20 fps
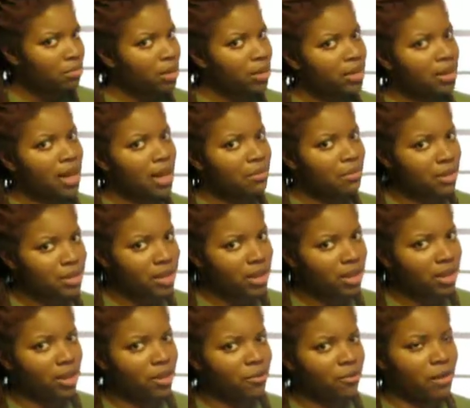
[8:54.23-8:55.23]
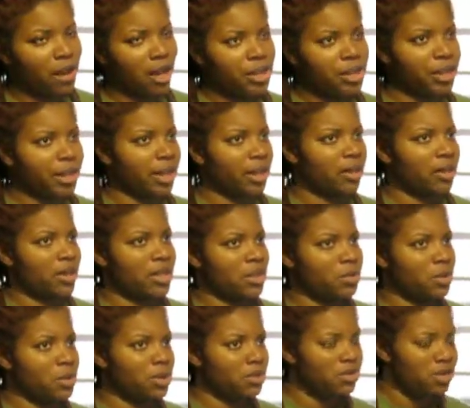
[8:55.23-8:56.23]
but not particularly fried chicken. Because
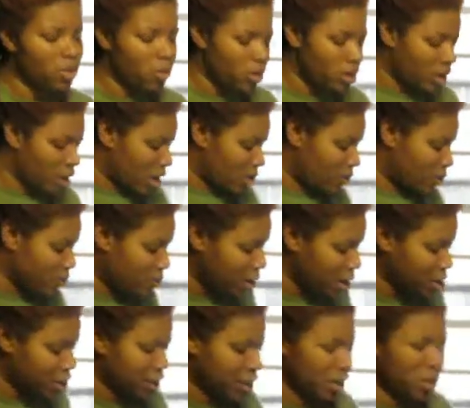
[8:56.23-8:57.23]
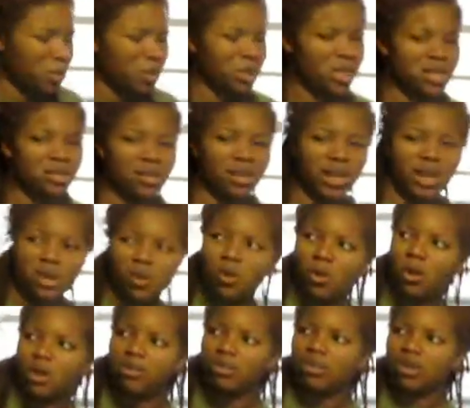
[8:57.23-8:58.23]
with doing the oven fried chicken, you need something like
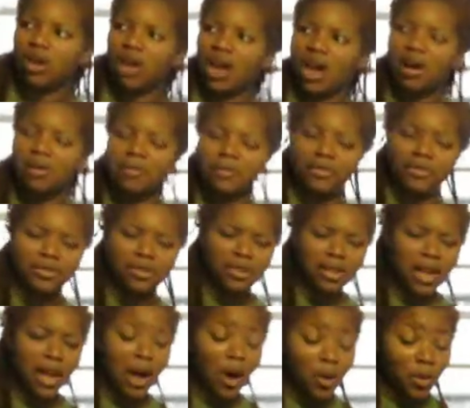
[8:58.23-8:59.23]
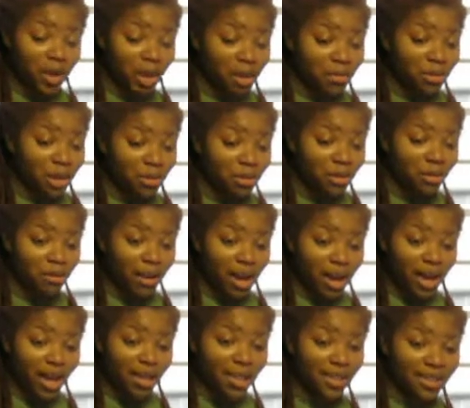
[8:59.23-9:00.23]
corn. Okay, baby,
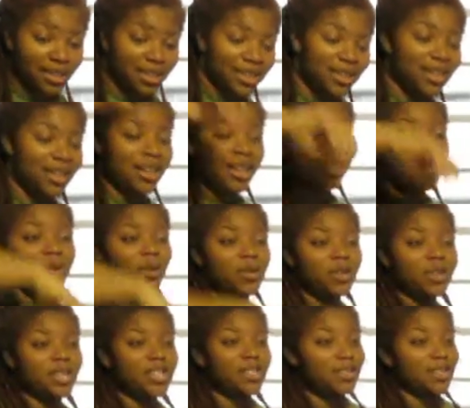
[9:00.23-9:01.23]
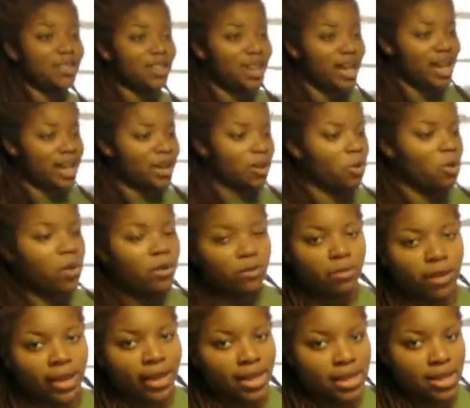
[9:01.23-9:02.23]
bye. You would need something like
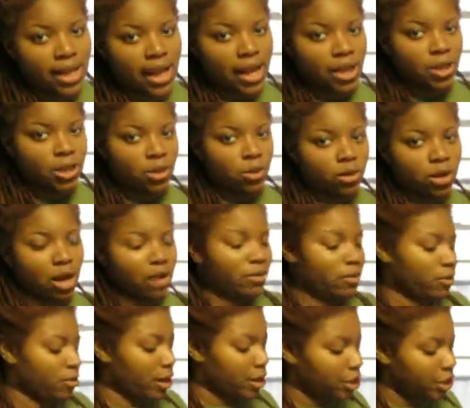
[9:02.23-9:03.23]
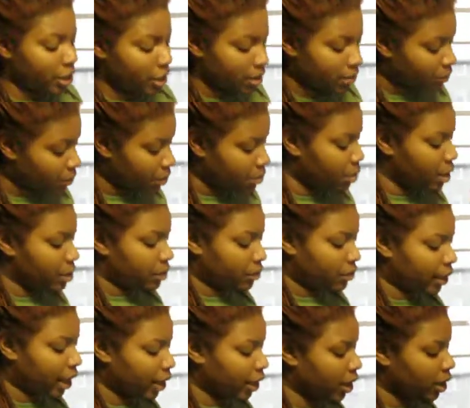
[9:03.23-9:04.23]
cornflakes to actually do an oven fried chicken, but
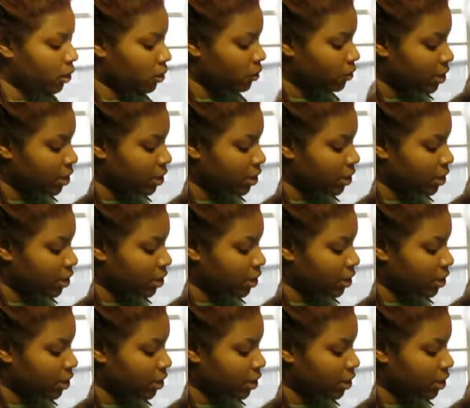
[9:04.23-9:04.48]
not getting off